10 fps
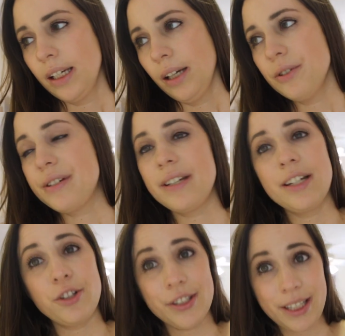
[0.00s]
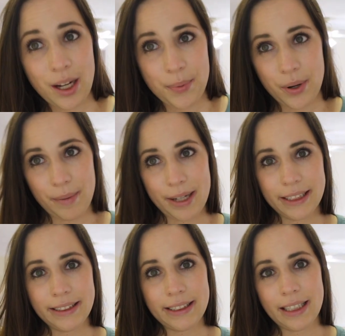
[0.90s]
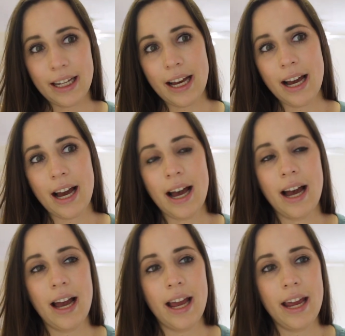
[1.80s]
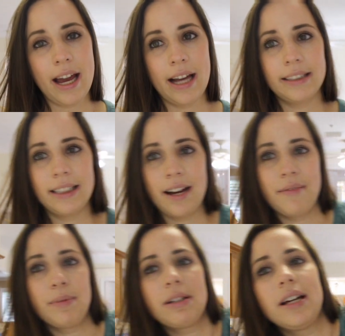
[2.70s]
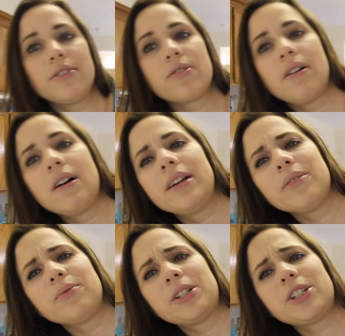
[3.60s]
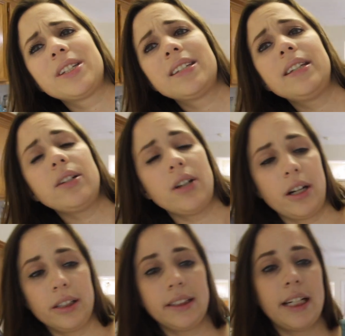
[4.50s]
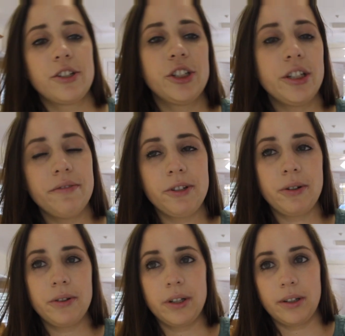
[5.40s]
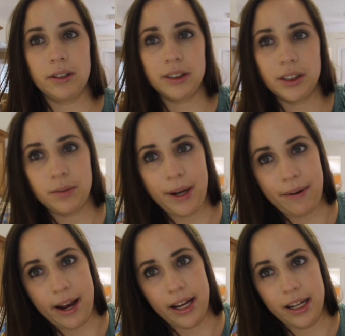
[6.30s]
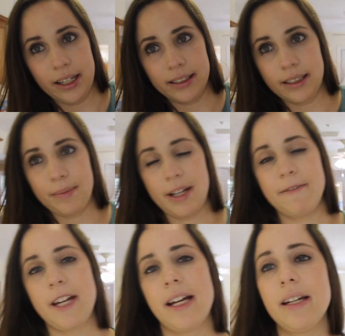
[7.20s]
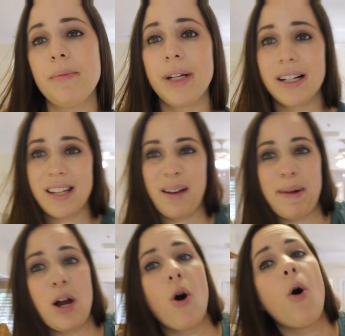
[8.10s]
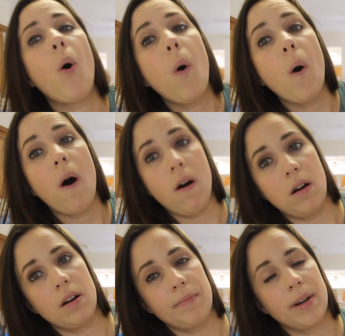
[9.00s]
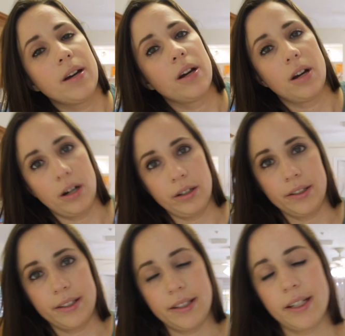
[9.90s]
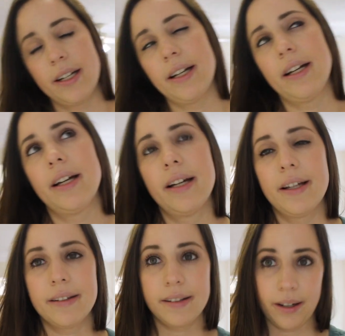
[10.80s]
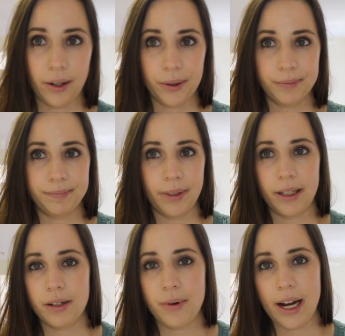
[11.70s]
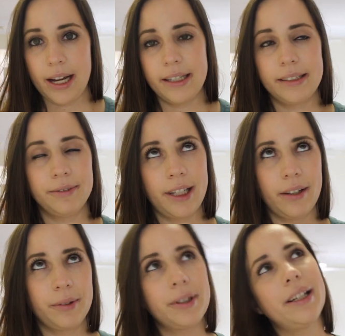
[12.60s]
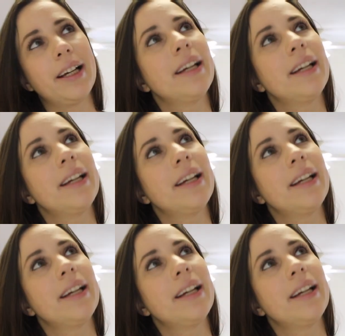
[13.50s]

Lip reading: It was an interesting appointment. I had to have blood drawn, which still hurts. I should have told the girl to do my right hand because I'm left-handed, because like my whole arm hurts. So I don't know why I didn't tell her. Well,